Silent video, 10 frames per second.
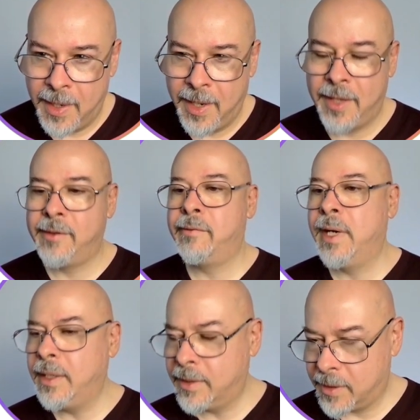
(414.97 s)
And the
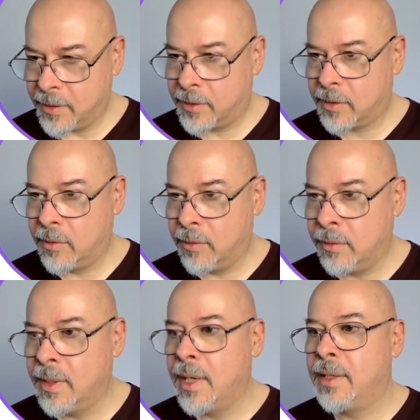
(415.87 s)
Renaissance
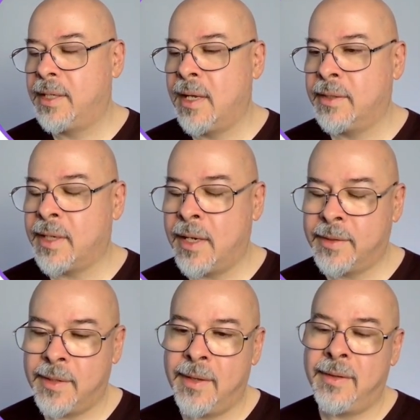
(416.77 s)
school tells
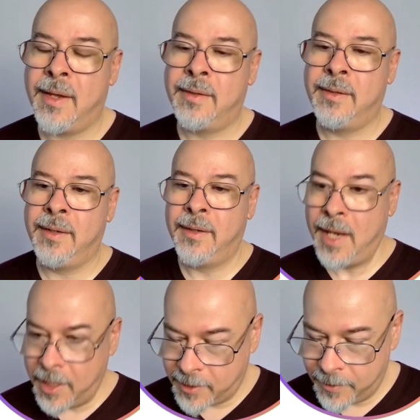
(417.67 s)
us that the
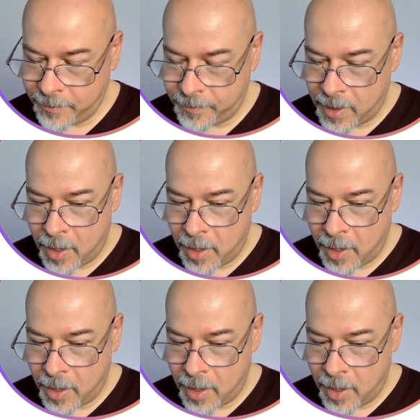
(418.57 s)
native